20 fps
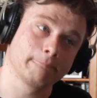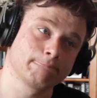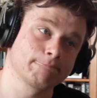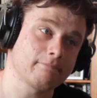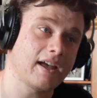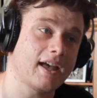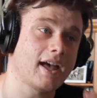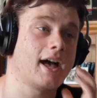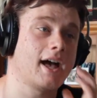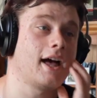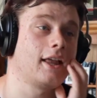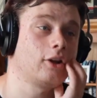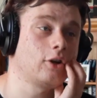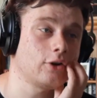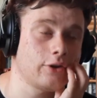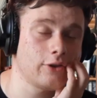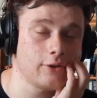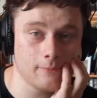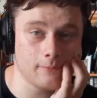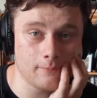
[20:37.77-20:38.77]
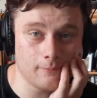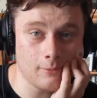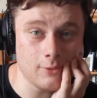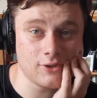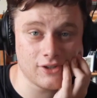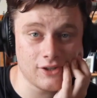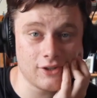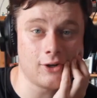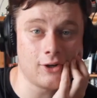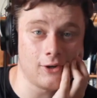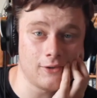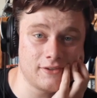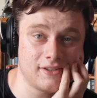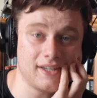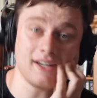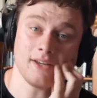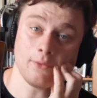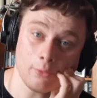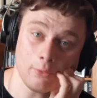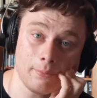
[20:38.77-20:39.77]
most of the content
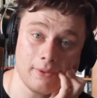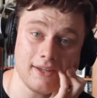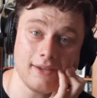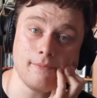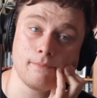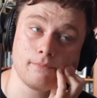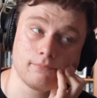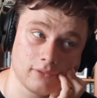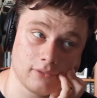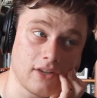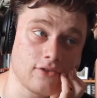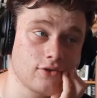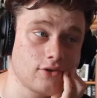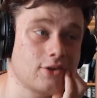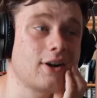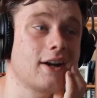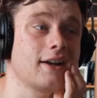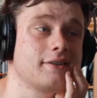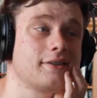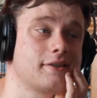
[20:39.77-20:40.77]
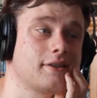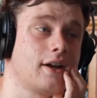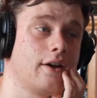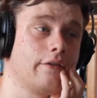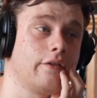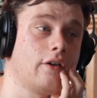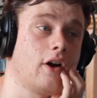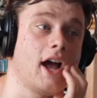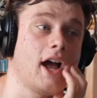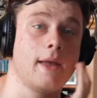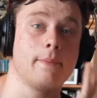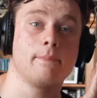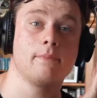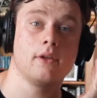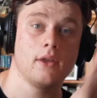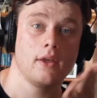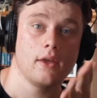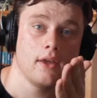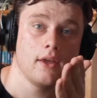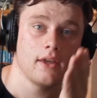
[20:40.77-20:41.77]
will be Dungeons and Dragons stuff. I'm
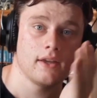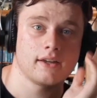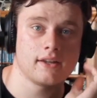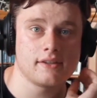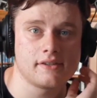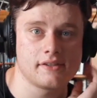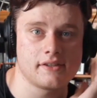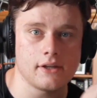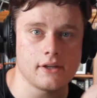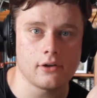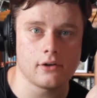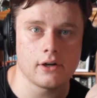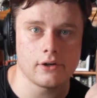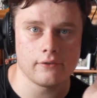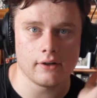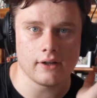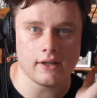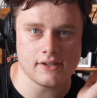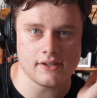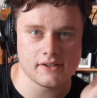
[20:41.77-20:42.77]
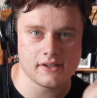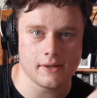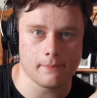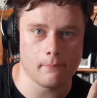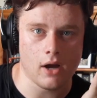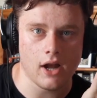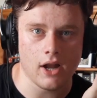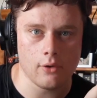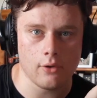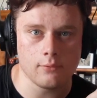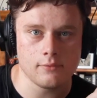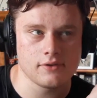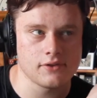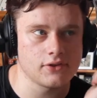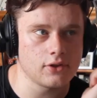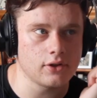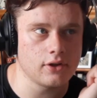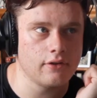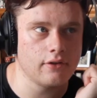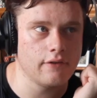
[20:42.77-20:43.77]
considering releasing my own sort
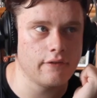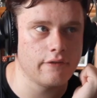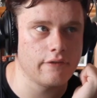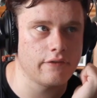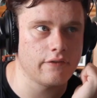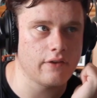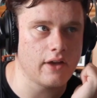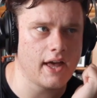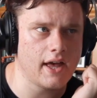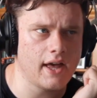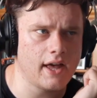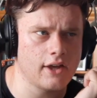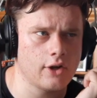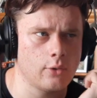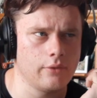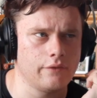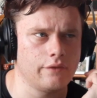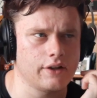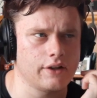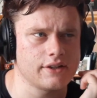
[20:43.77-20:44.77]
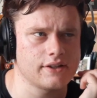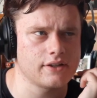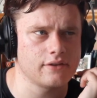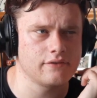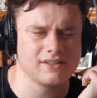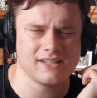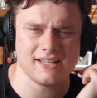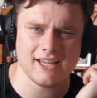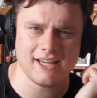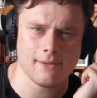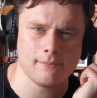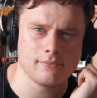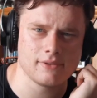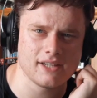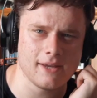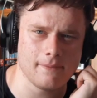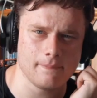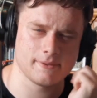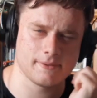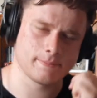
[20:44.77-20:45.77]
of equivalent of DM
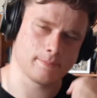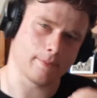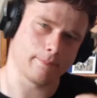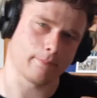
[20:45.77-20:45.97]
tips, but